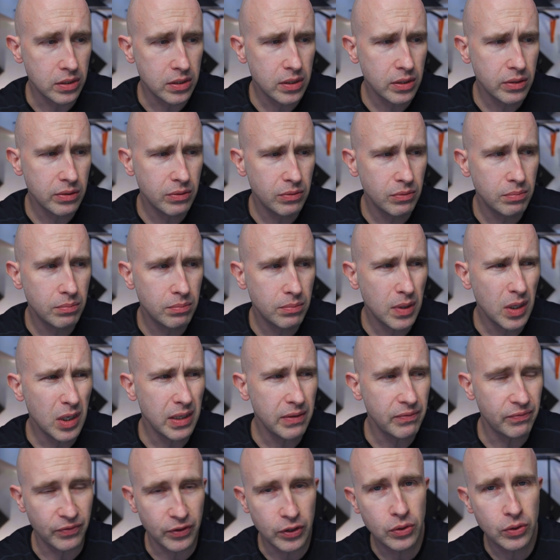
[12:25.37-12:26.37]
So
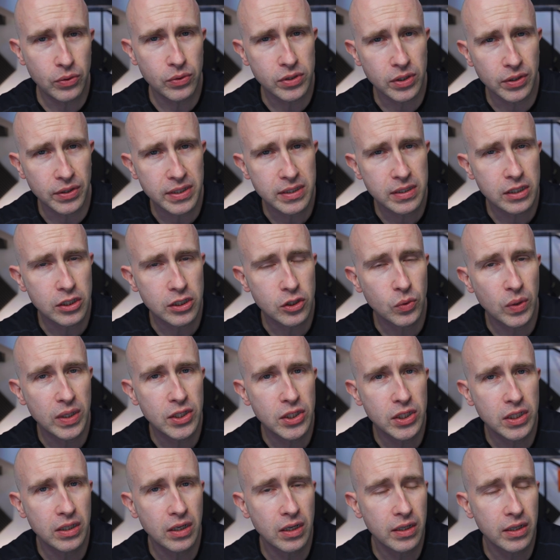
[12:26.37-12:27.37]
my views on the
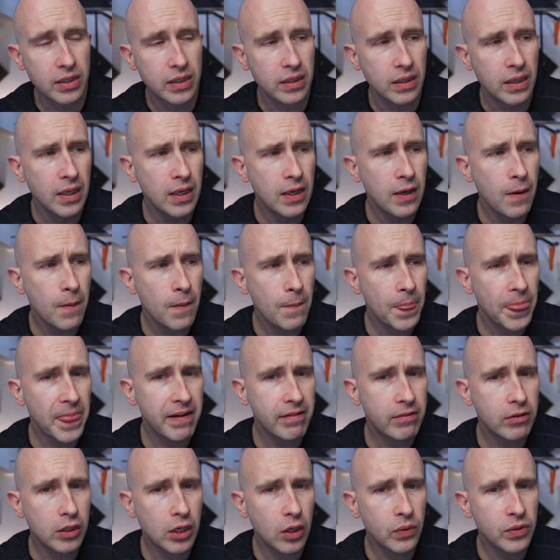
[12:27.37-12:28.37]
situation are that
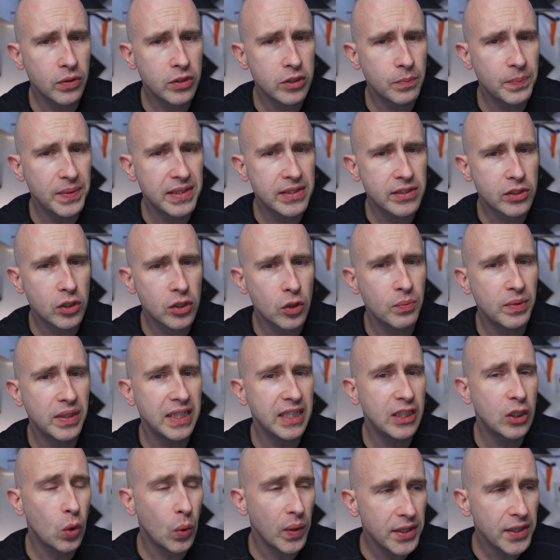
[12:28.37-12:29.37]
there are going to be so
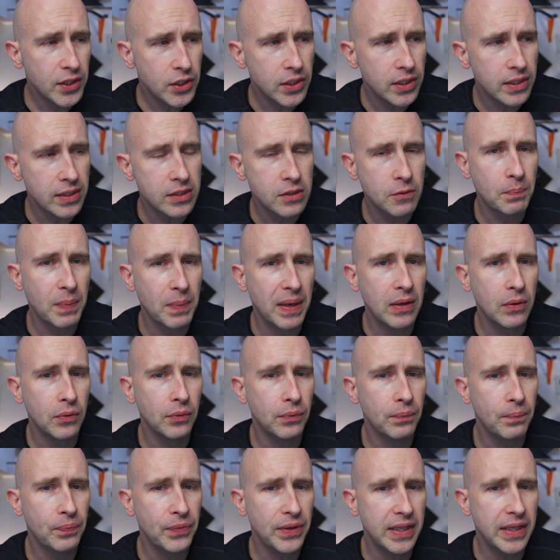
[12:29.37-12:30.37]
many questions
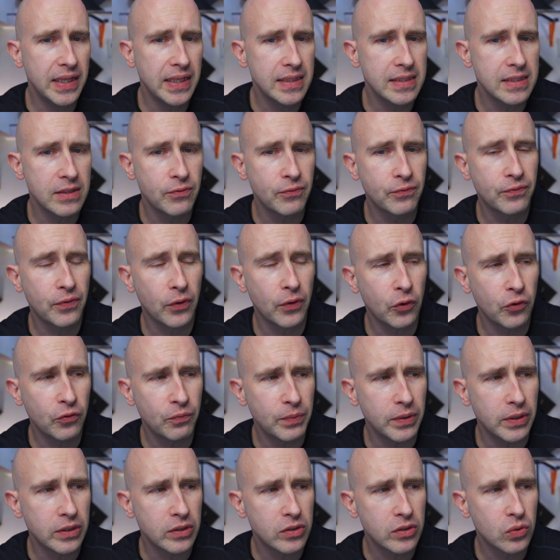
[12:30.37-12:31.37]
about his
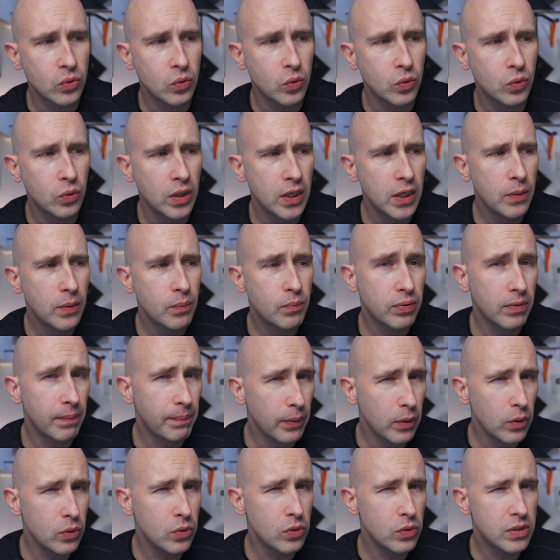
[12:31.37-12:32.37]
involvement or
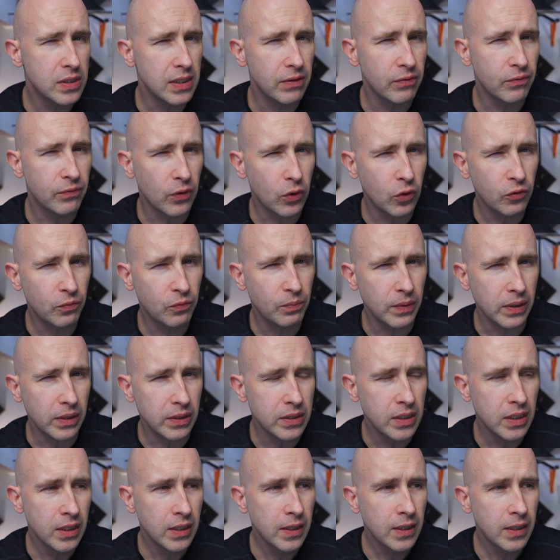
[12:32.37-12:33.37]
proposed
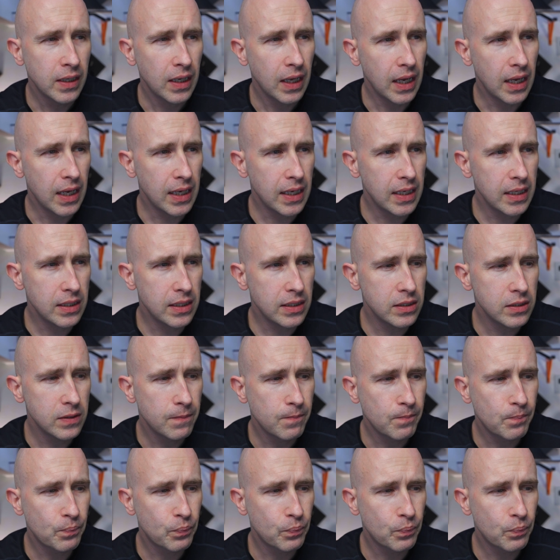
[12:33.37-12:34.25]
involvement and